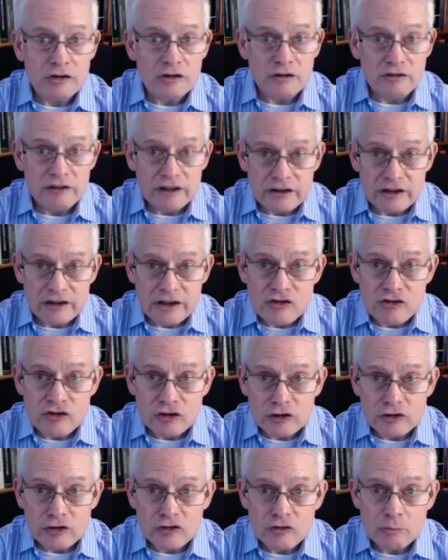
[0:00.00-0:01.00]

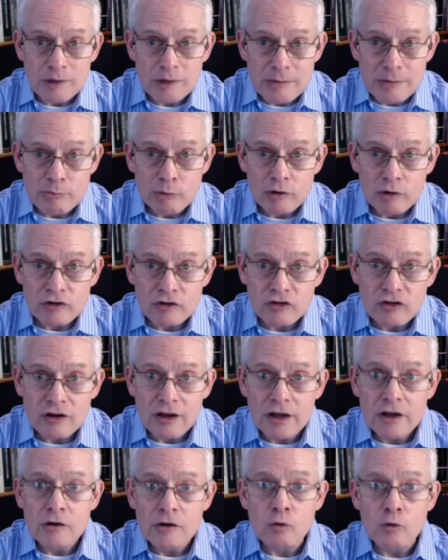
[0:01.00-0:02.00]
indigenous peoples,
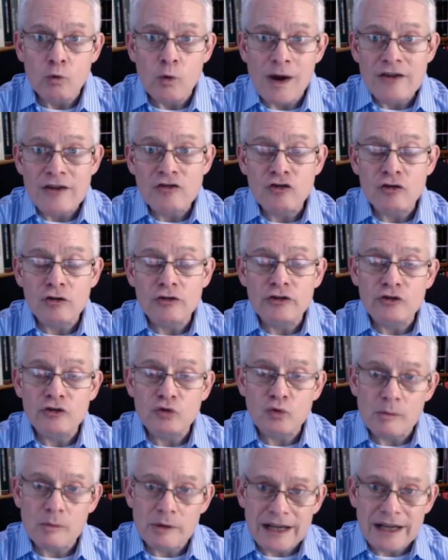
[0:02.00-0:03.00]
racial
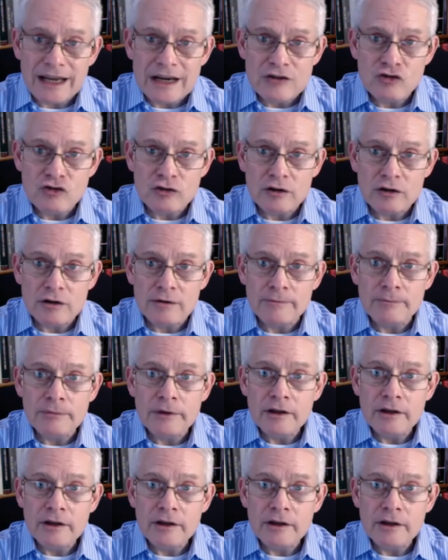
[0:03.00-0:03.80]
discrimination,